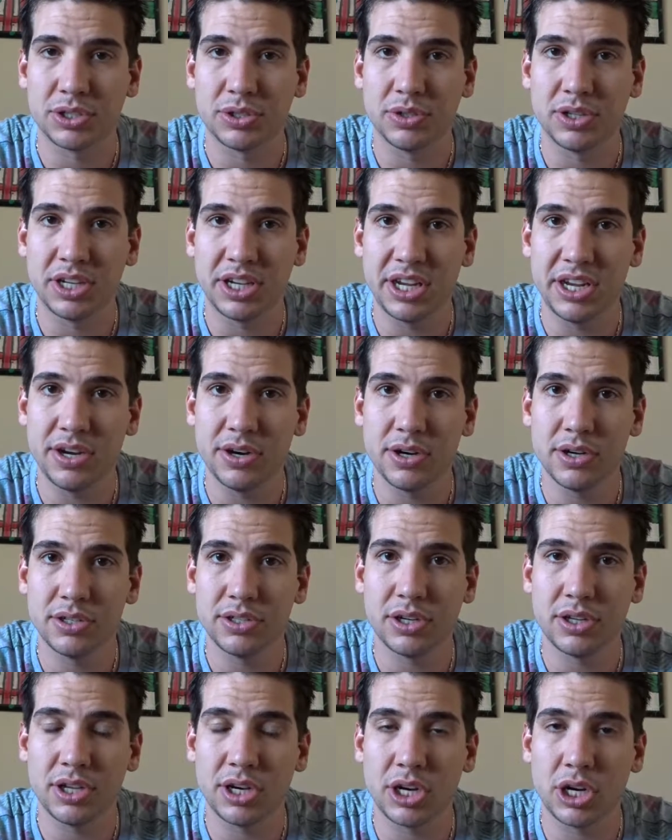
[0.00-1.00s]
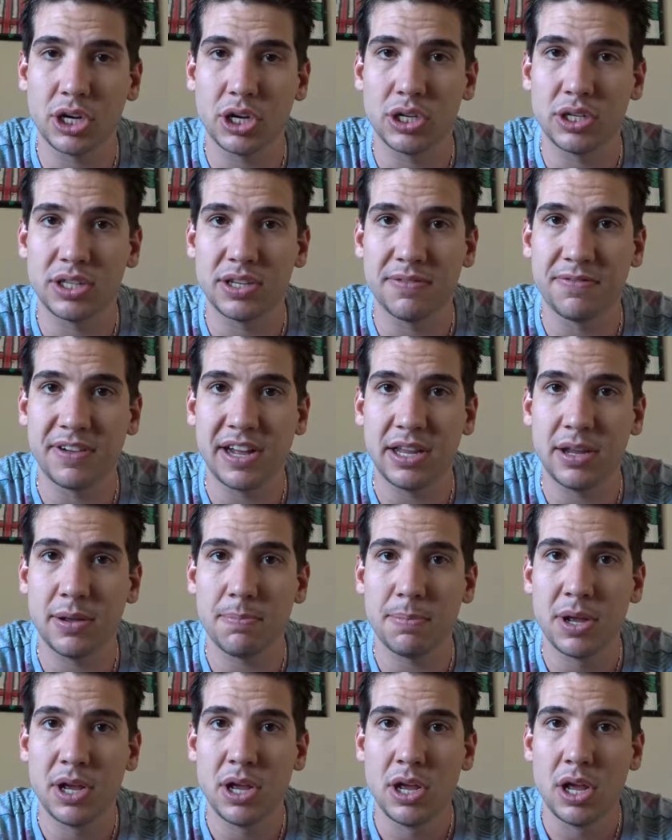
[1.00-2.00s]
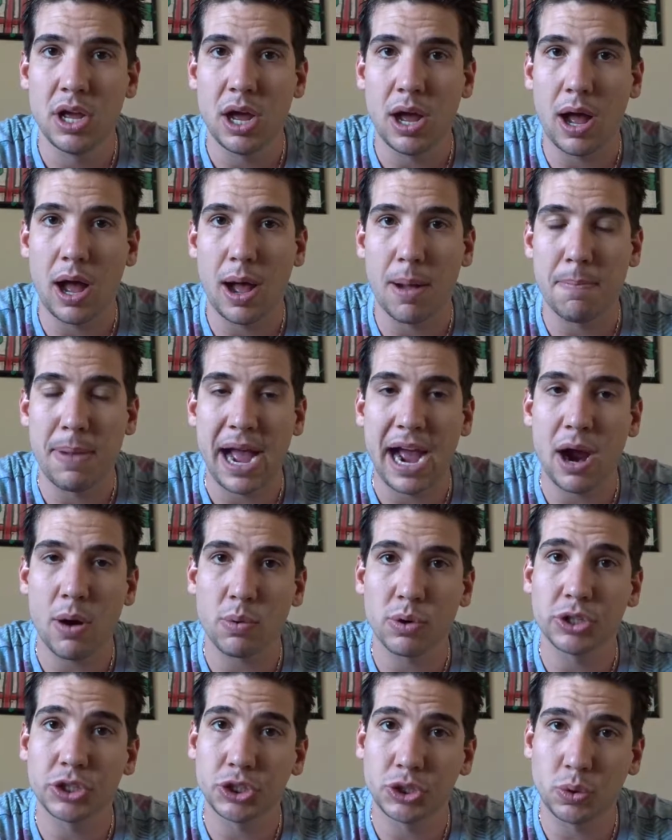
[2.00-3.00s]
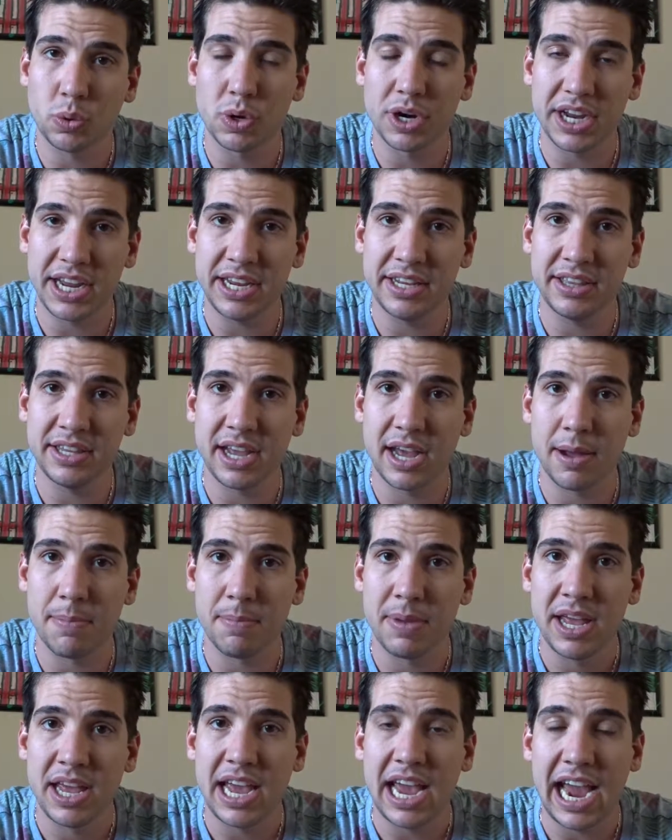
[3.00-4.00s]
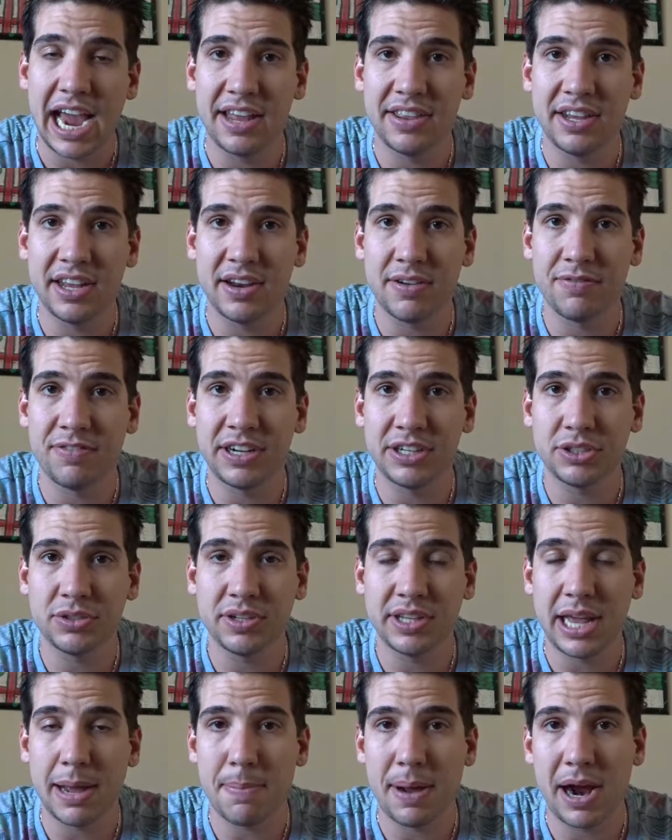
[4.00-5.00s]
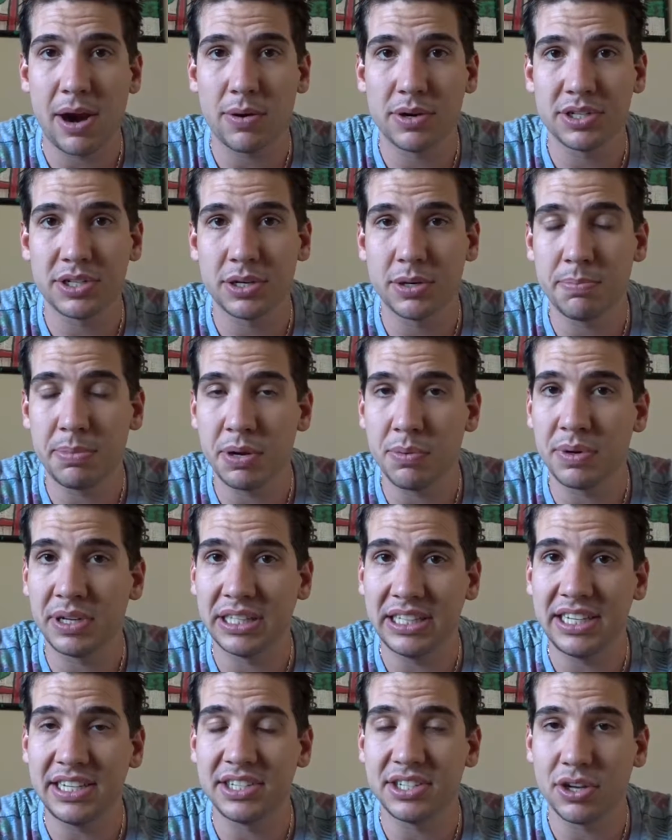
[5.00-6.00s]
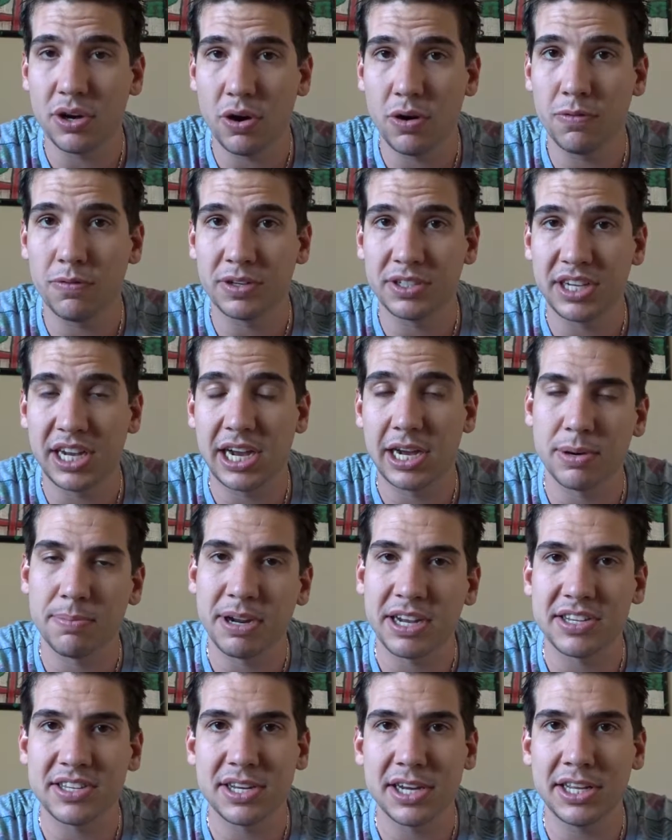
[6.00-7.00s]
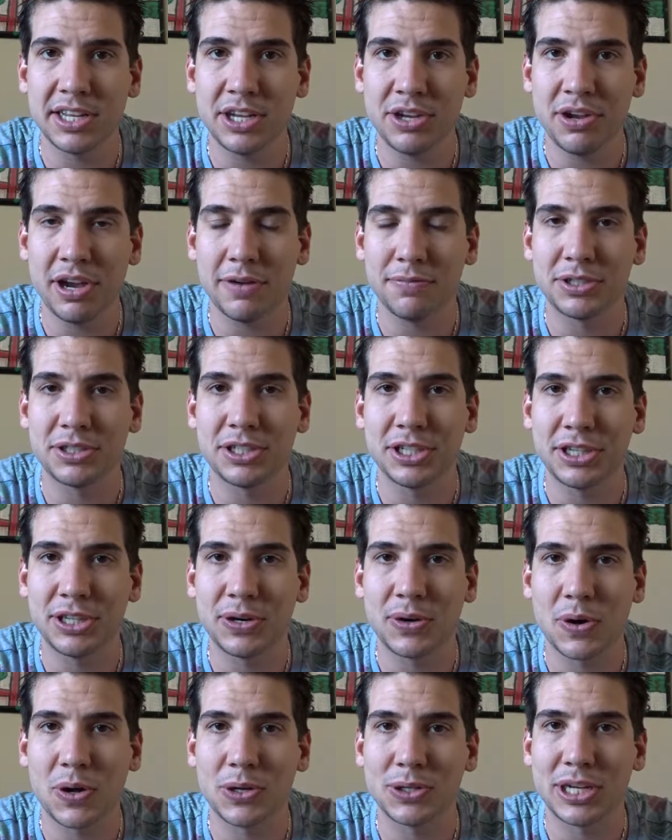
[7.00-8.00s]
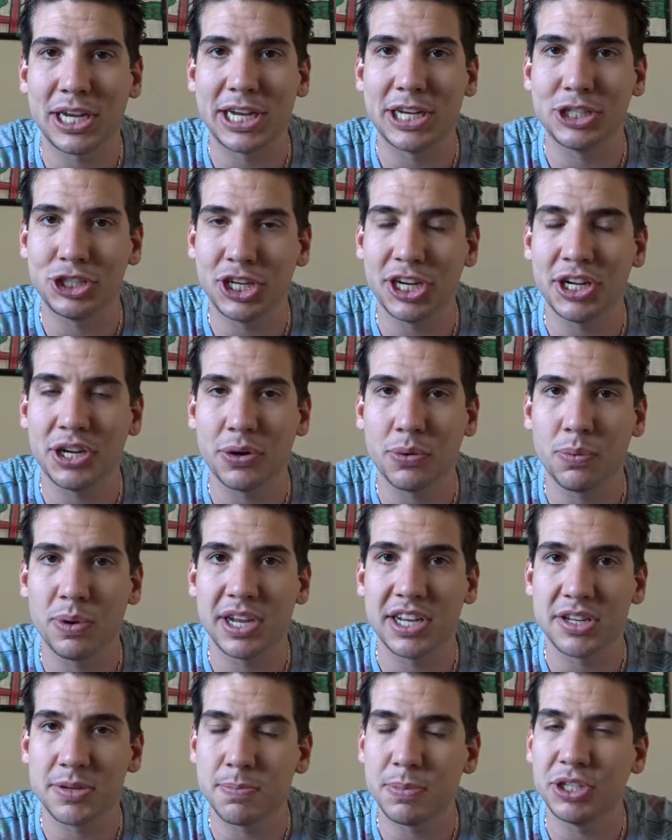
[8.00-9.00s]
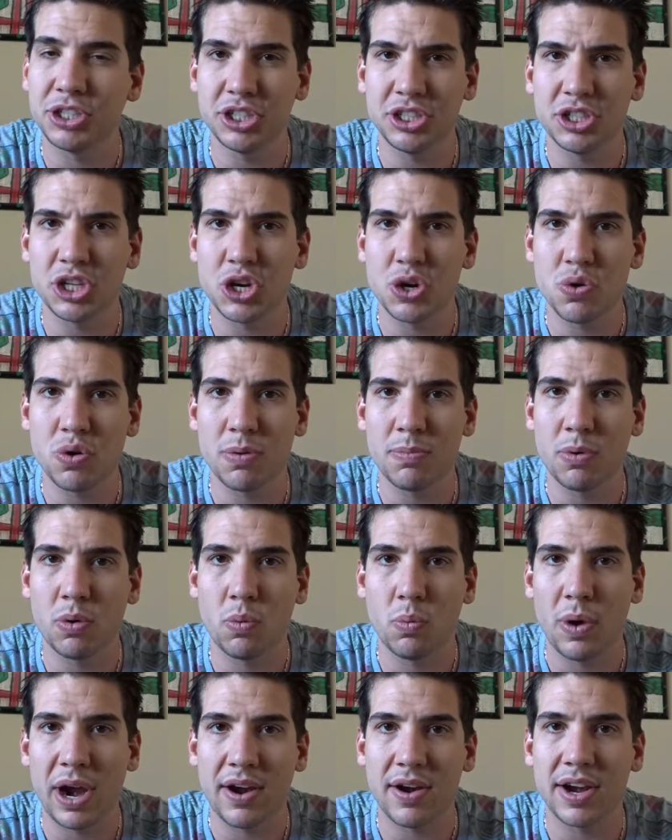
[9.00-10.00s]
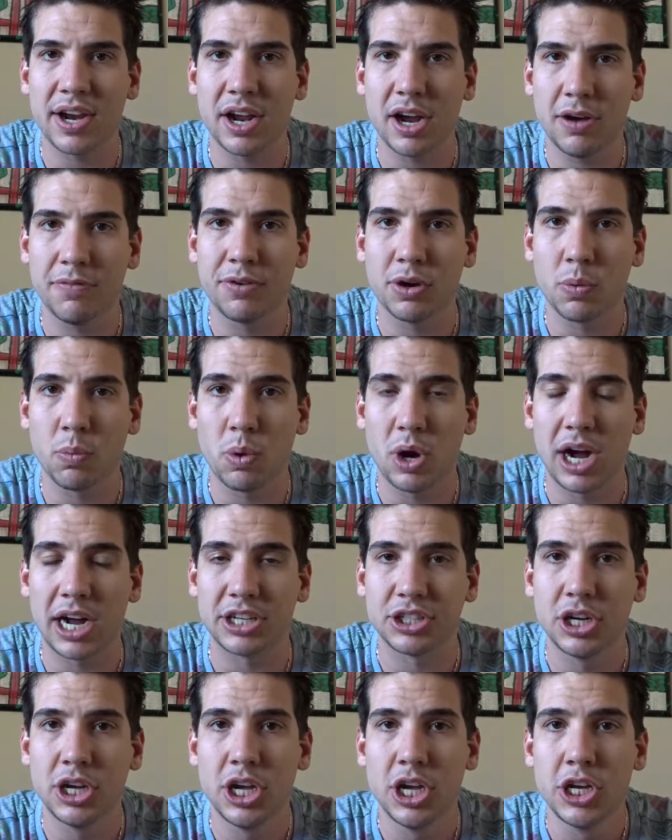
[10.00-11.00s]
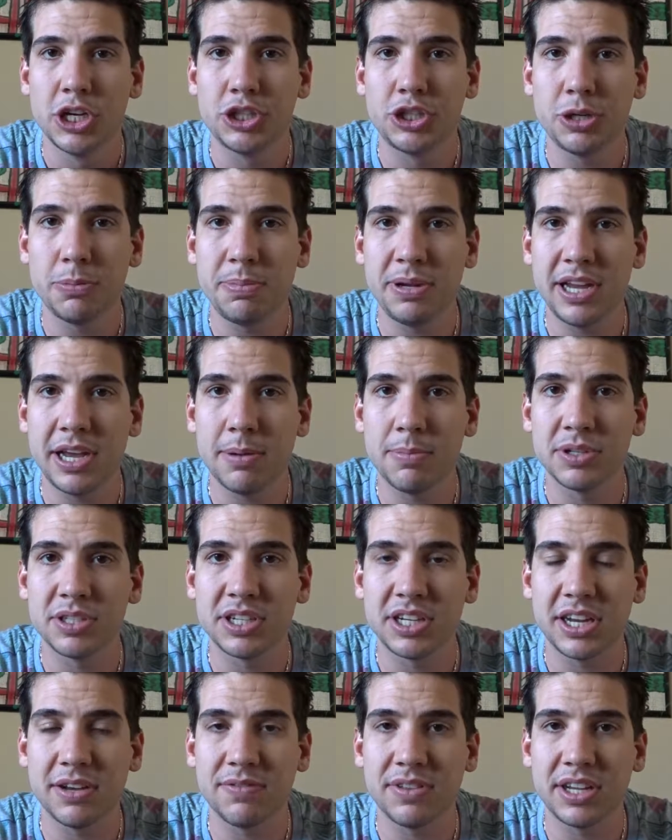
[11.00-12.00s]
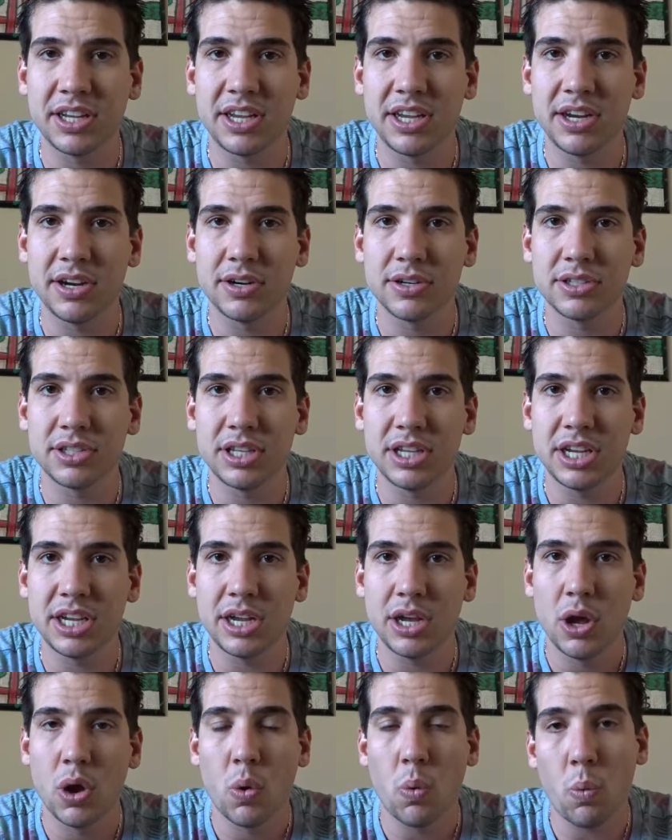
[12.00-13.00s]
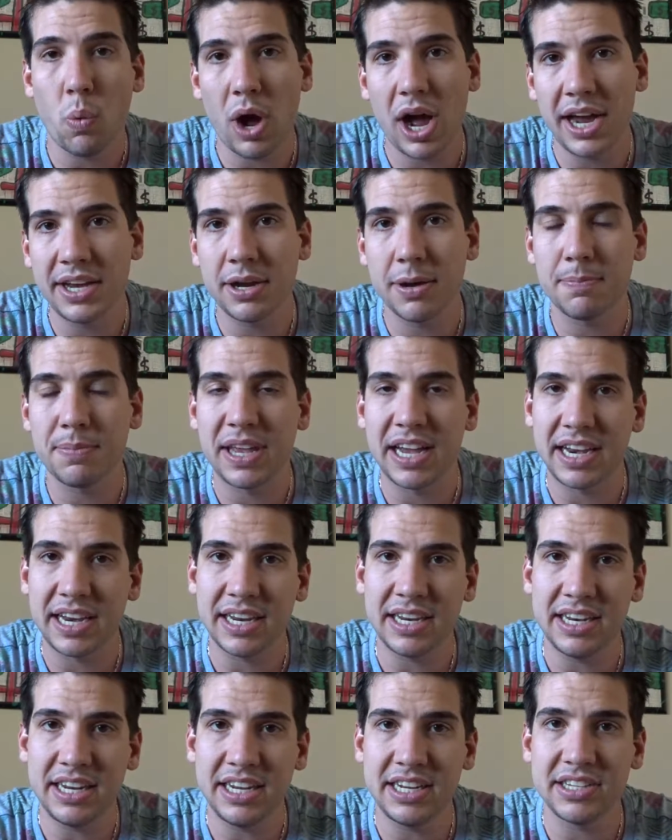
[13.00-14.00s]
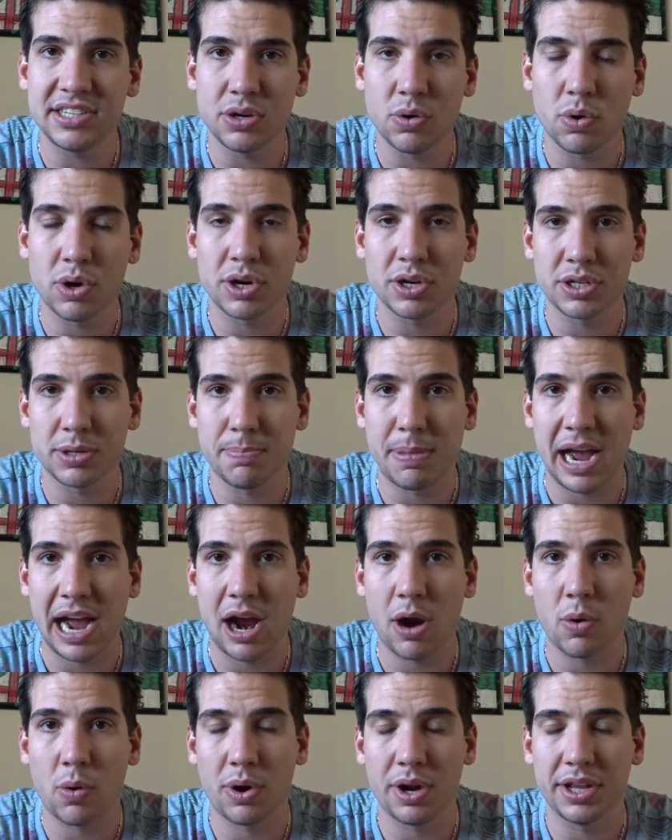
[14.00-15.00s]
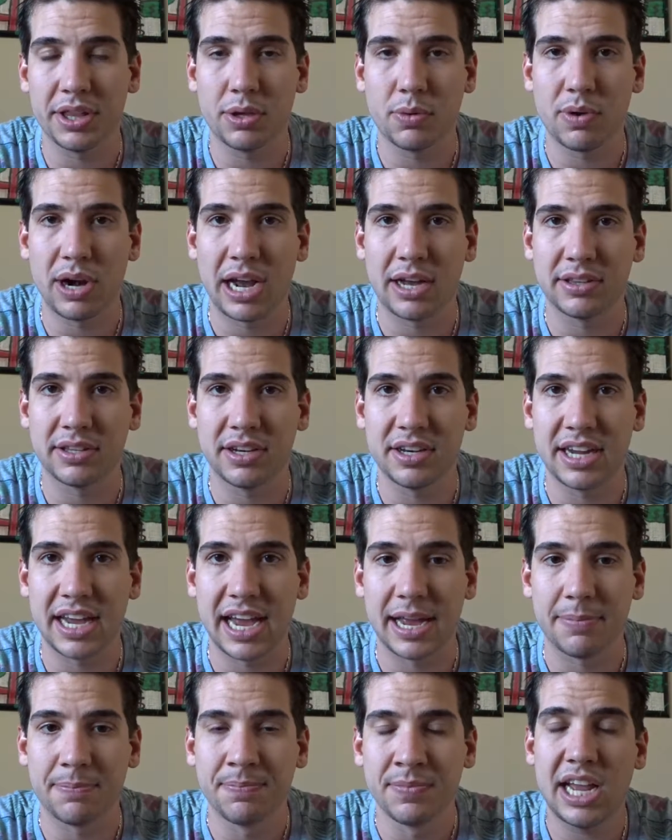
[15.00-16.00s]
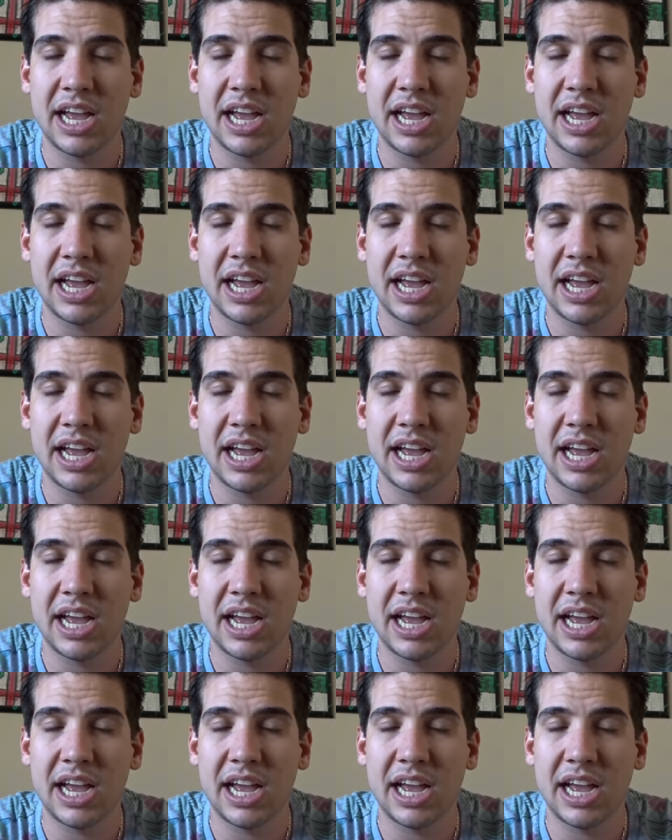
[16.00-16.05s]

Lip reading: So the gears are gonna develop power stored in them, and then eventually that power is going to be released over time. I'm not saying that you have to sit there all day and shake your wrist, but just the normal wearing of your watch should be able to give the gears the wind up that it needs in order to power it throughout the day.